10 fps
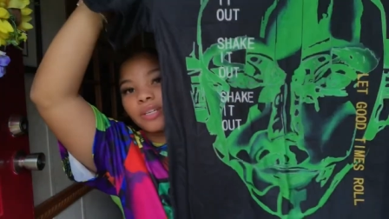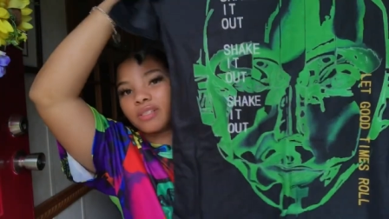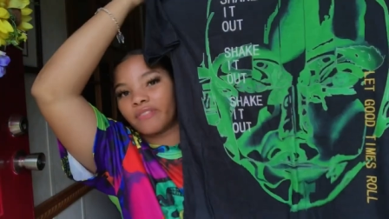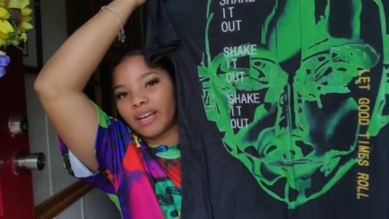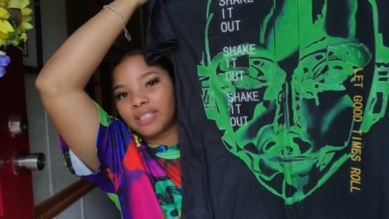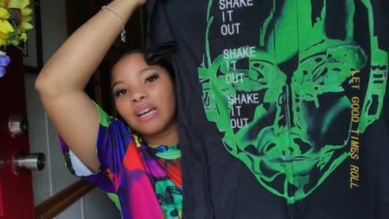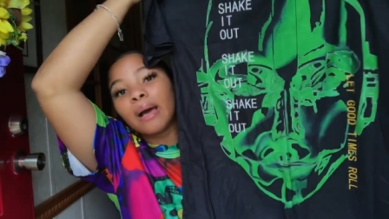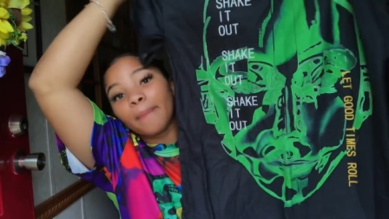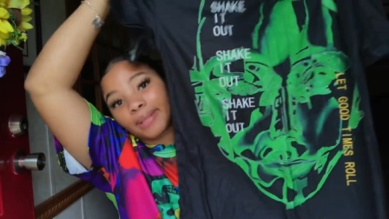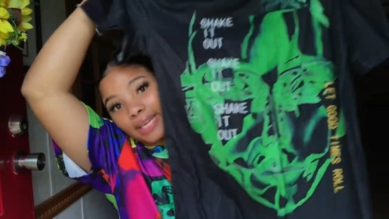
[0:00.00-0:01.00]
face,
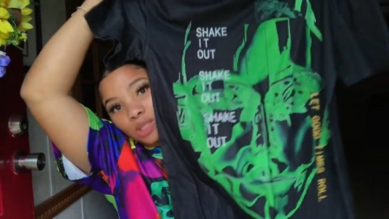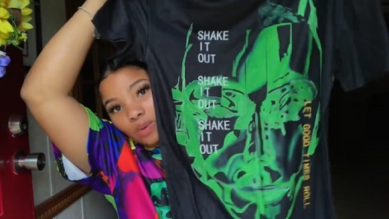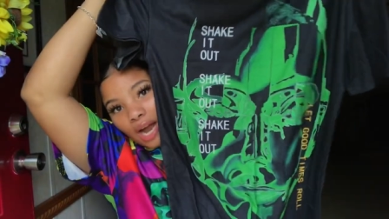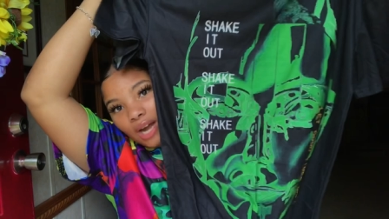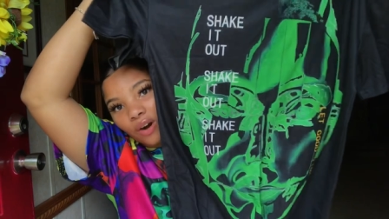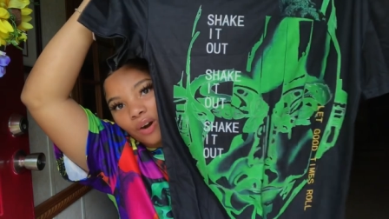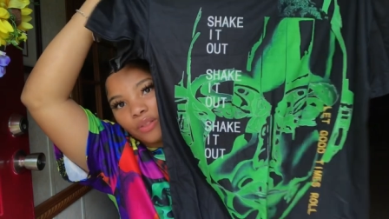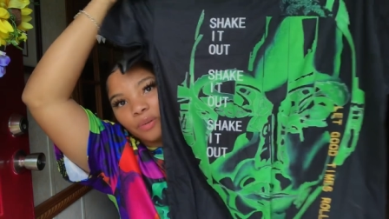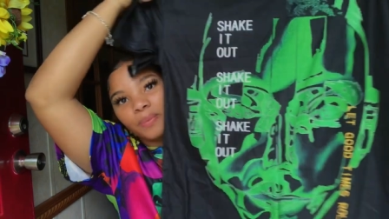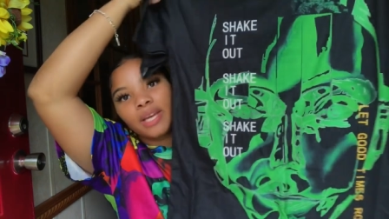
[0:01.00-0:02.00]
but that's what I call
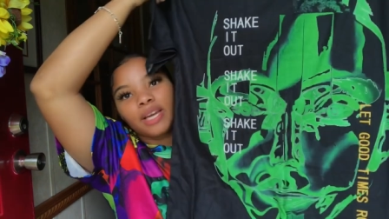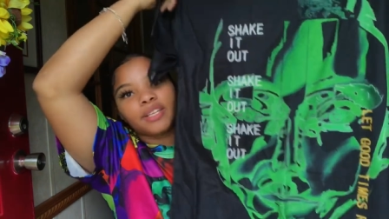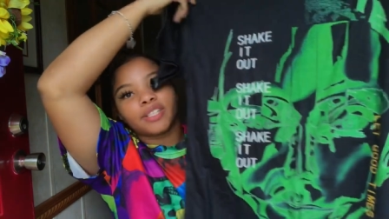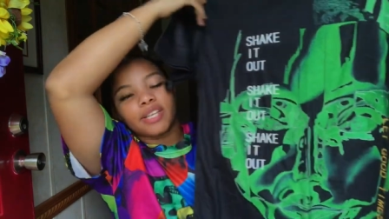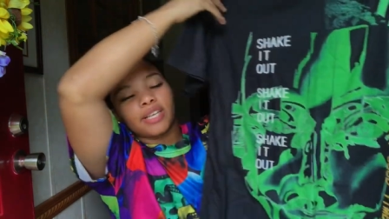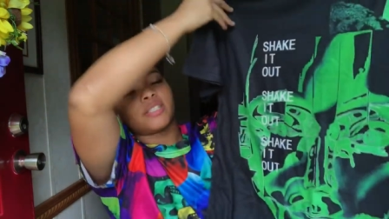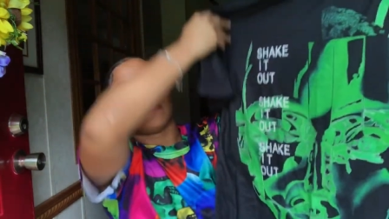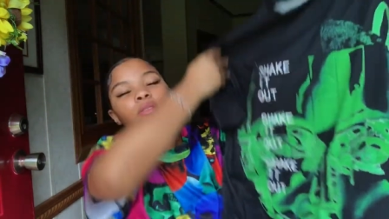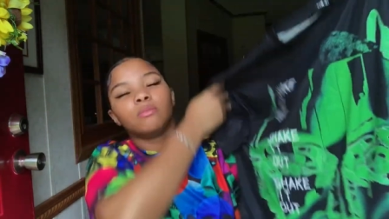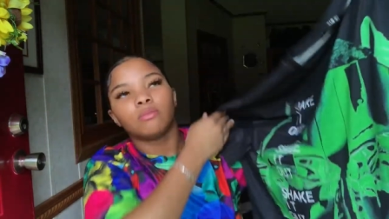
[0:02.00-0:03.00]
them. It just says,
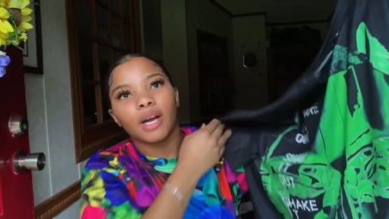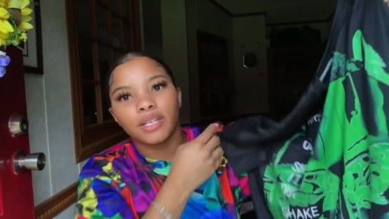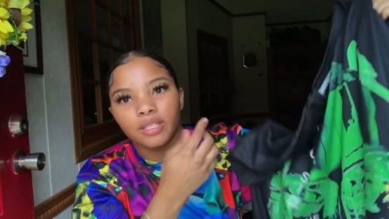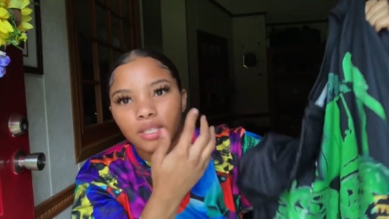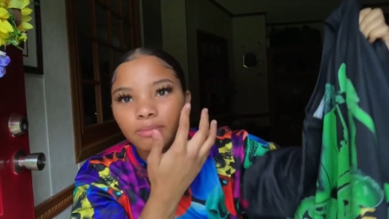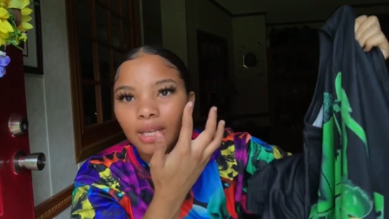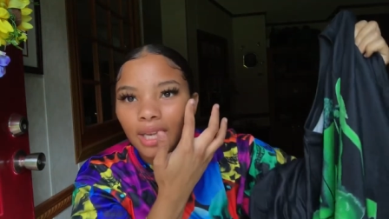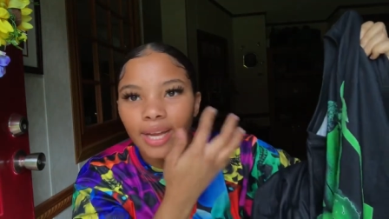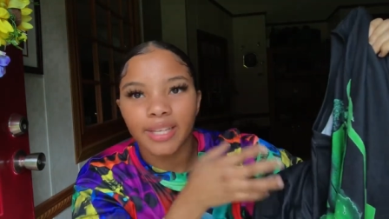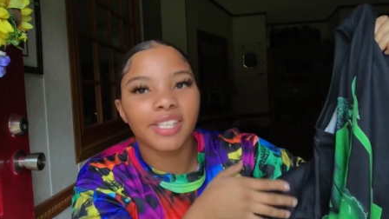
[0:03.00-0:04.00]
oh, I just hit my
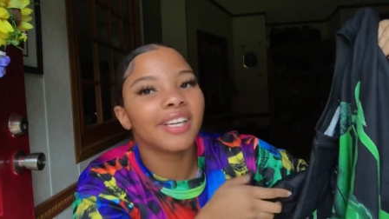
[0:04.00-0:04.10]
lash.